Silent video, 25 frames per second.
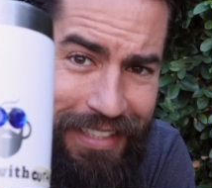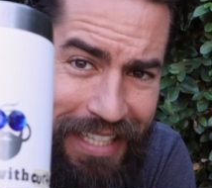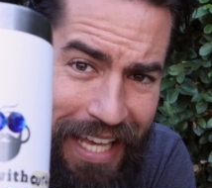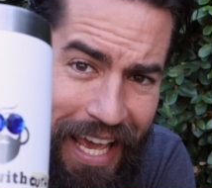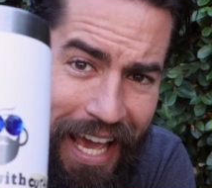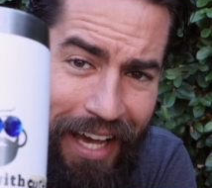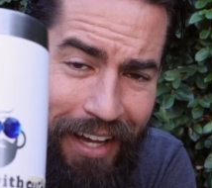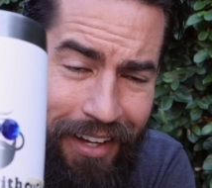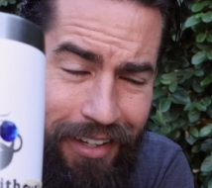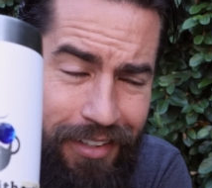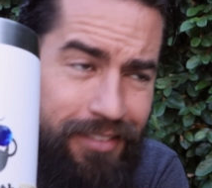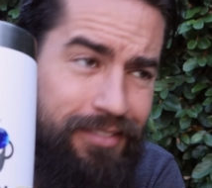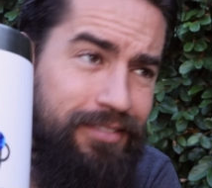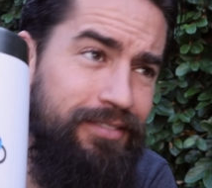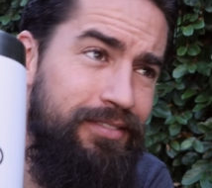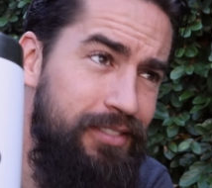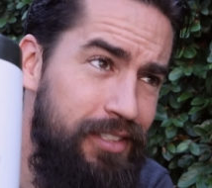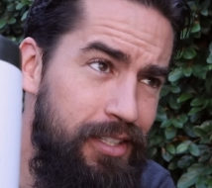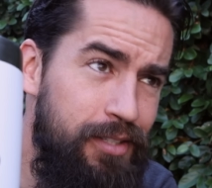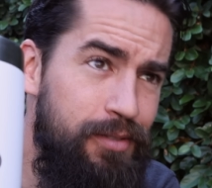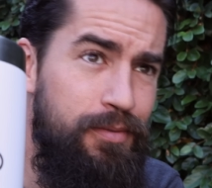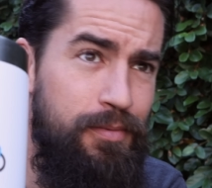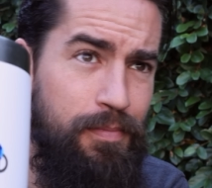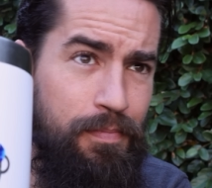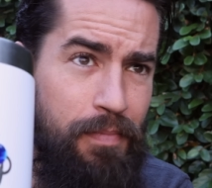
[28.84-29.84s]
yeah,
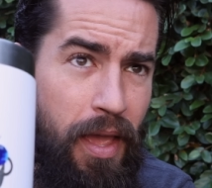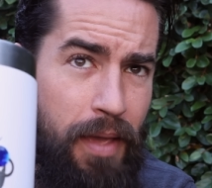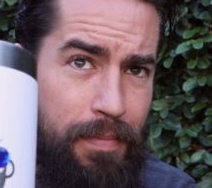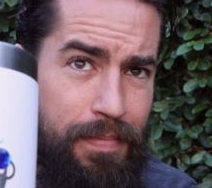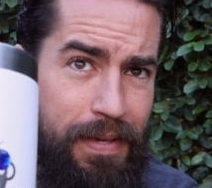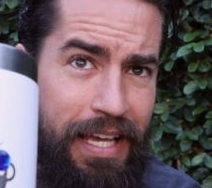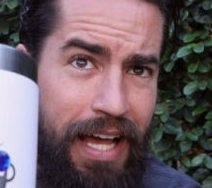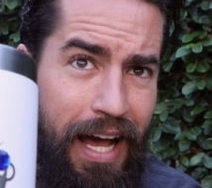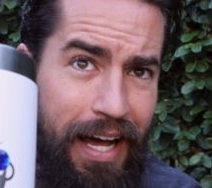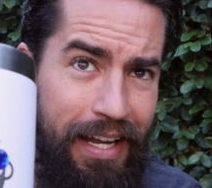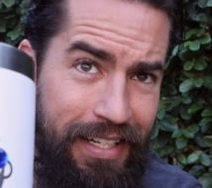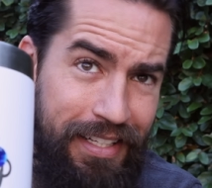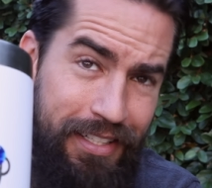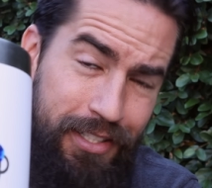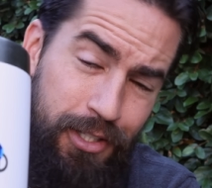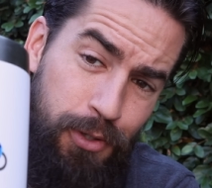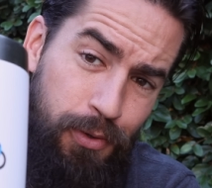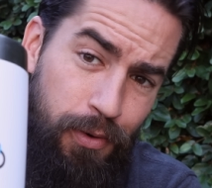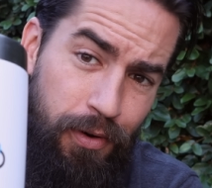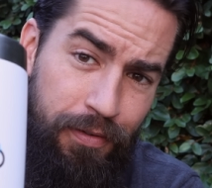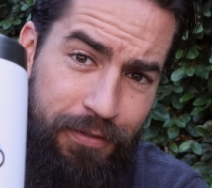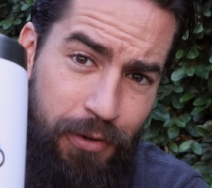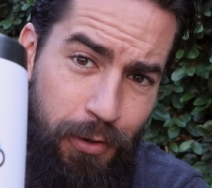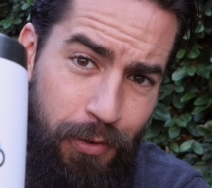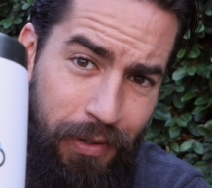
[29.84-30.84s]
you maybe got into
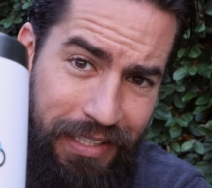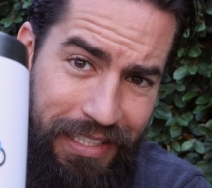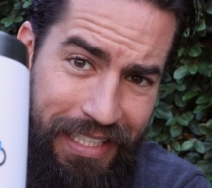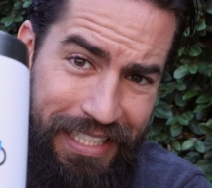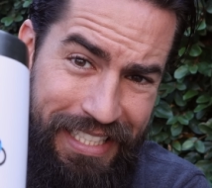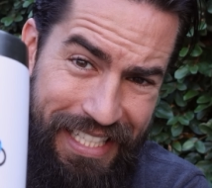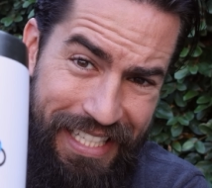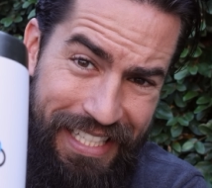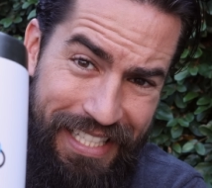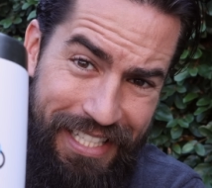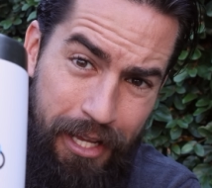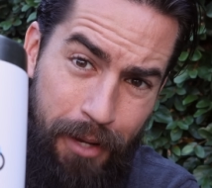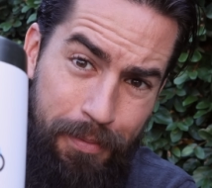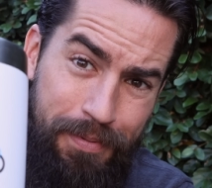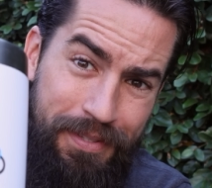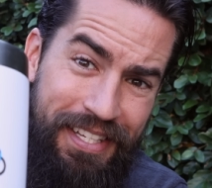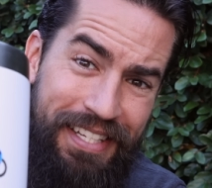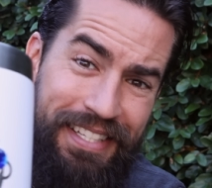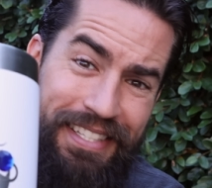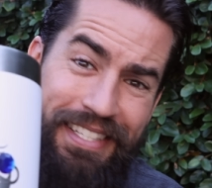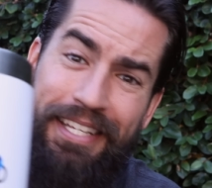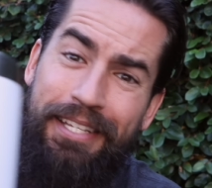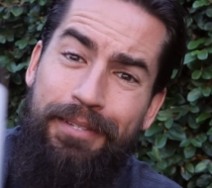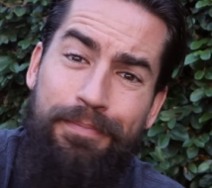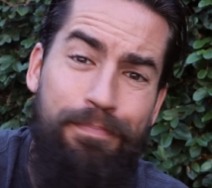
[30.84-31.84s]
a few illicit
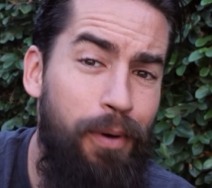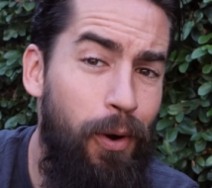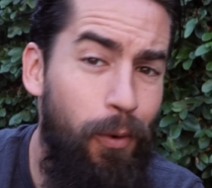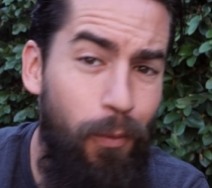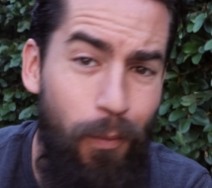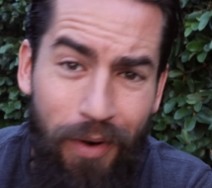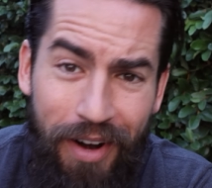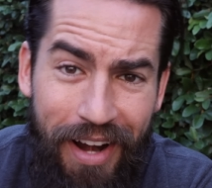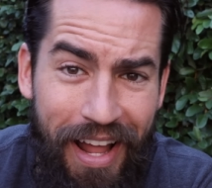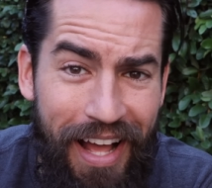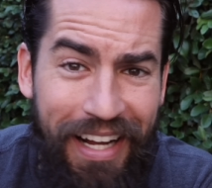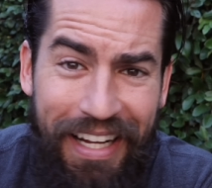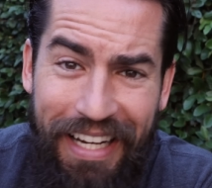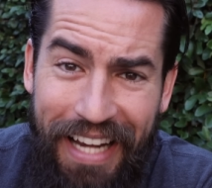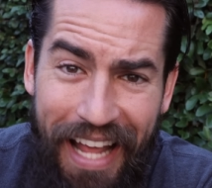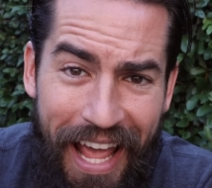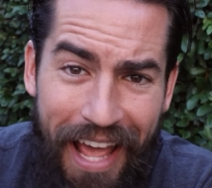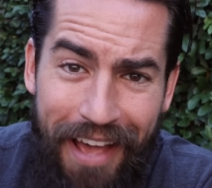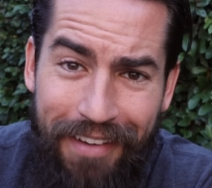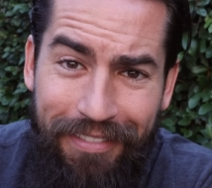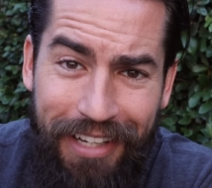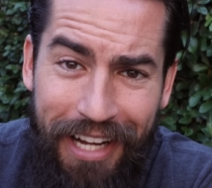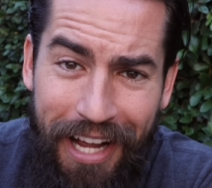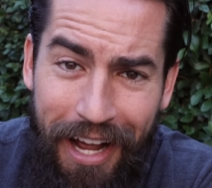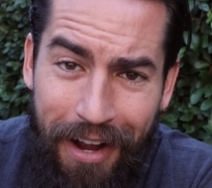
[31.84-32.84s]
substances, but we're not gonna
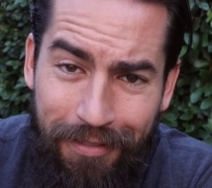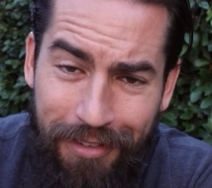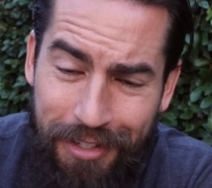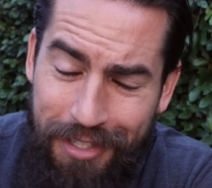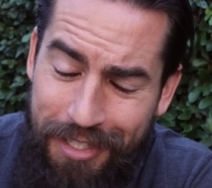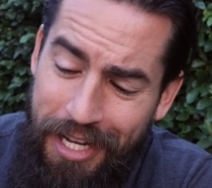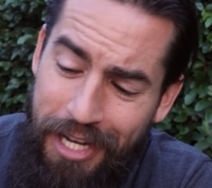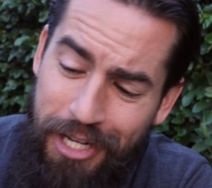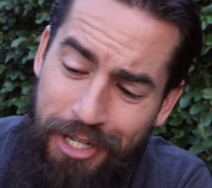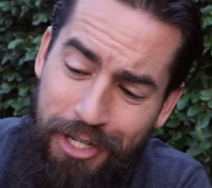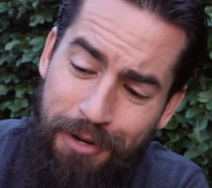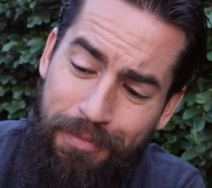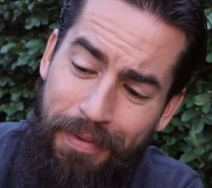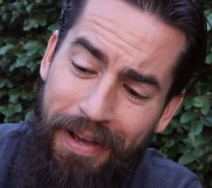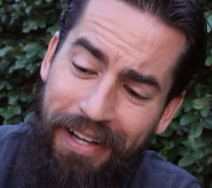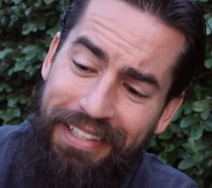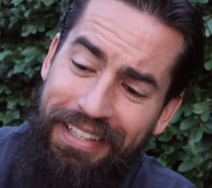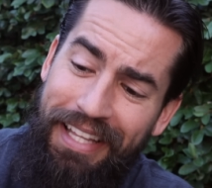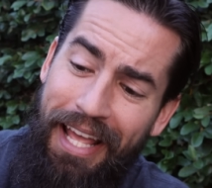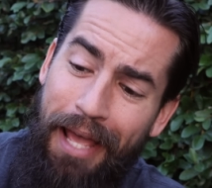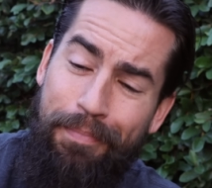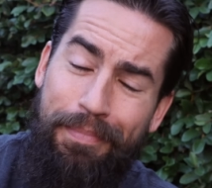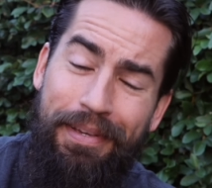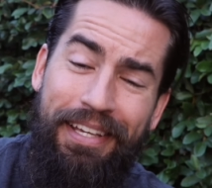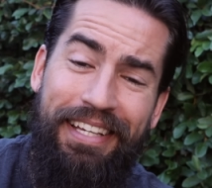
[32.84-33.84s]
have a conversation about
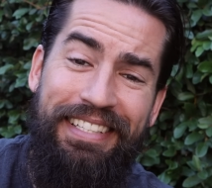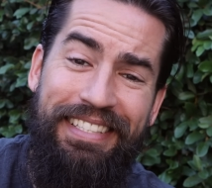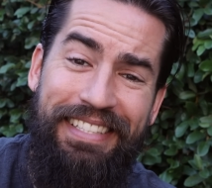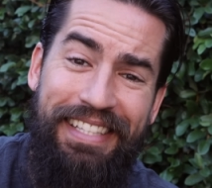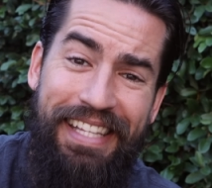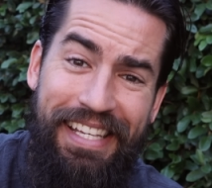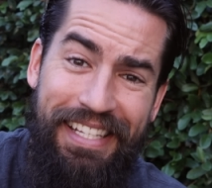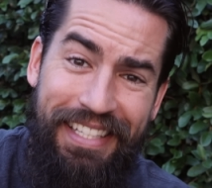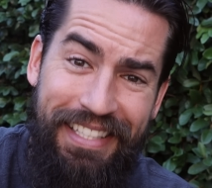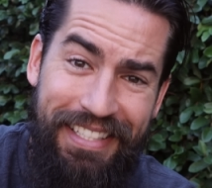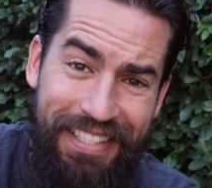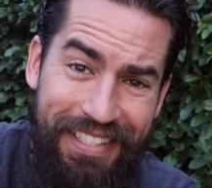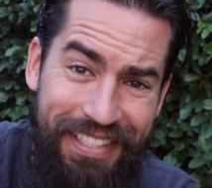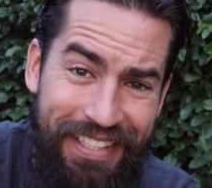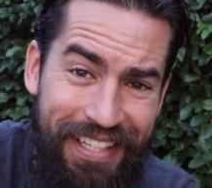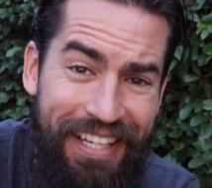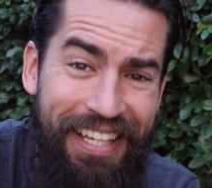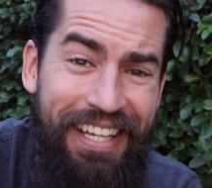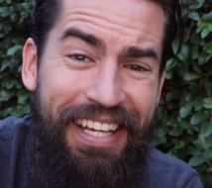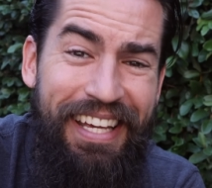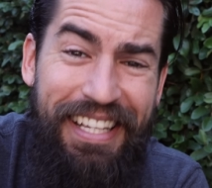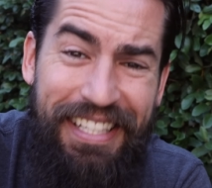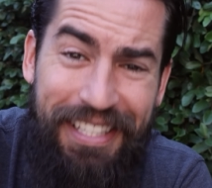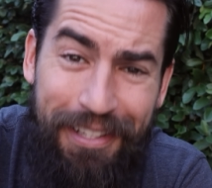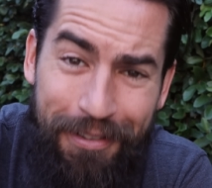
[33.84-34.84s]
that because this
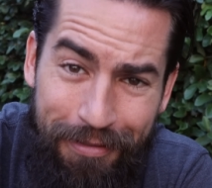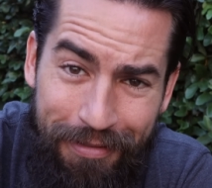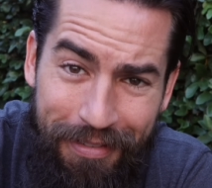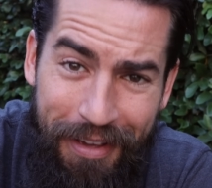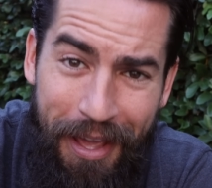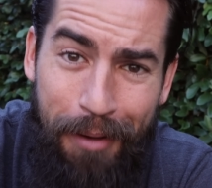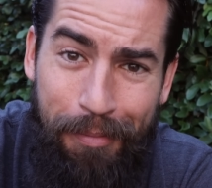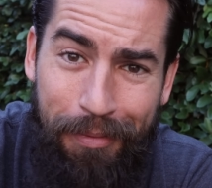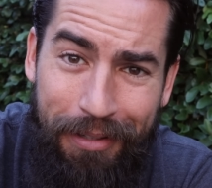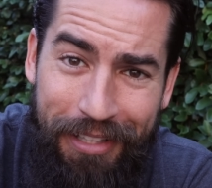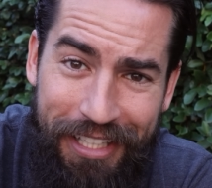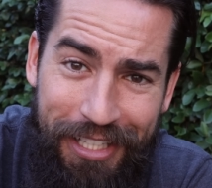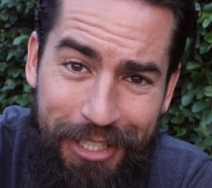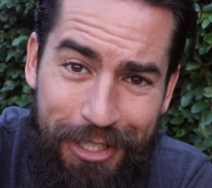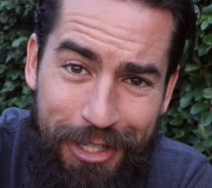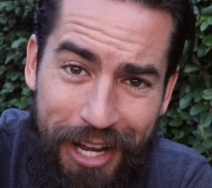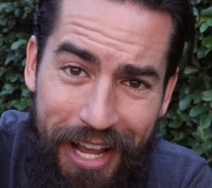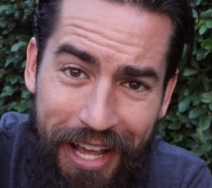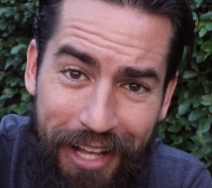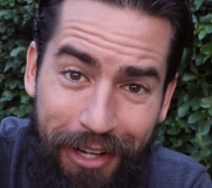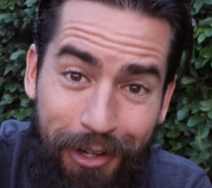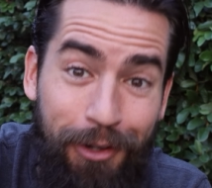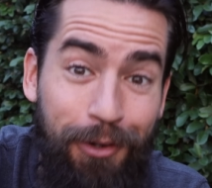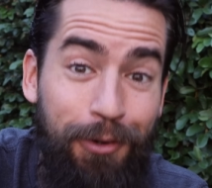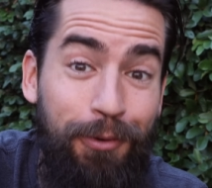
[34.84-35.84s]
is a family
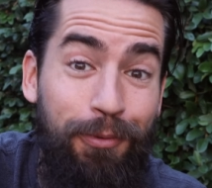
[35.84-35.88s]
channel.